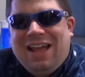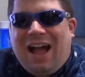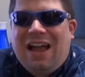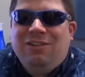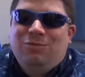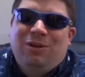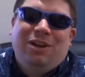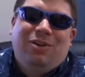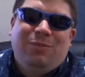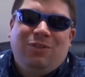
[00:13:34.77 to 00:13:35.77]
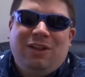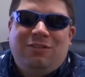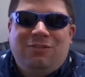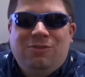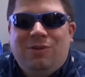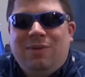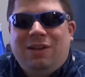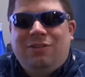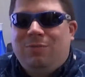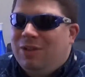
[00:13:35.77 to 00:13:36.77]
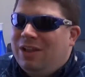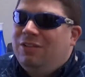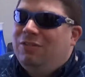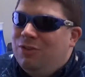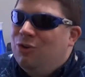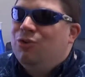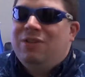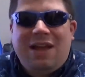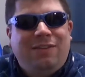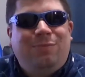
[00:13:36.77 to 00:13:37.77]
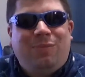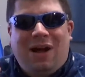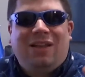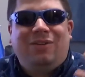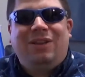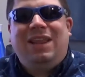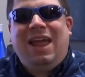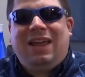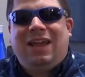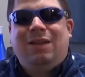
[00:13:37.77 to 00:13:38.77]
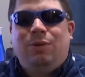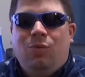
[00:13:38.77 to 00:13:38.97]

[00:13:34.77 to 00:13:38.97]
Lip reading: I just want to go up to that store manager and be like, dude, that is bothering the heck out of me.